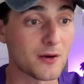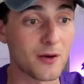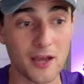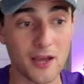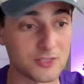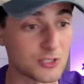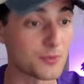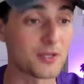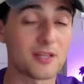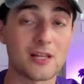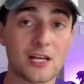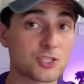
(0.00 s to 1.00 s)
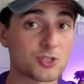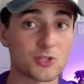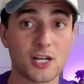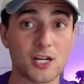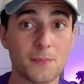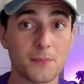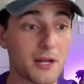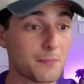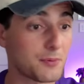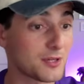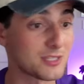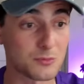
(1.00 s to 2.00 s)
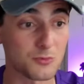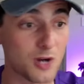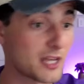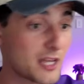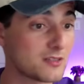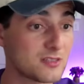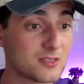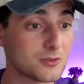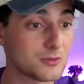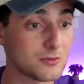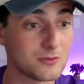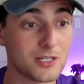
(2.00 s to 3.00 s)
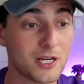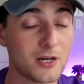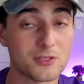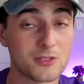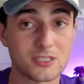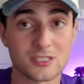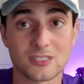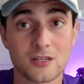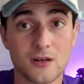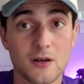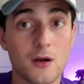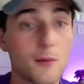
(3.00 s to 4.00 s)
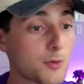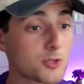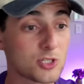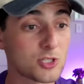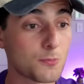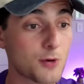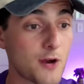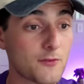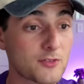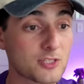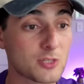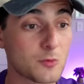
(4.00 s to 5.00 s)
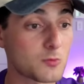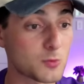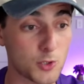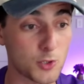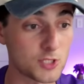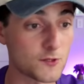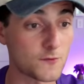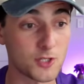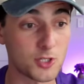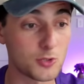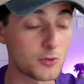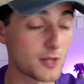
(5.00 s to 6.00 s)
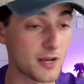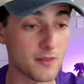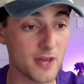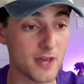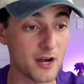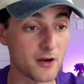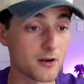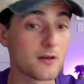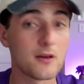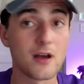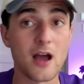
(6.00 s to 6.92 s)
I also play a lot of straight up and I play some right too. It's personal preference and what works for you then and there.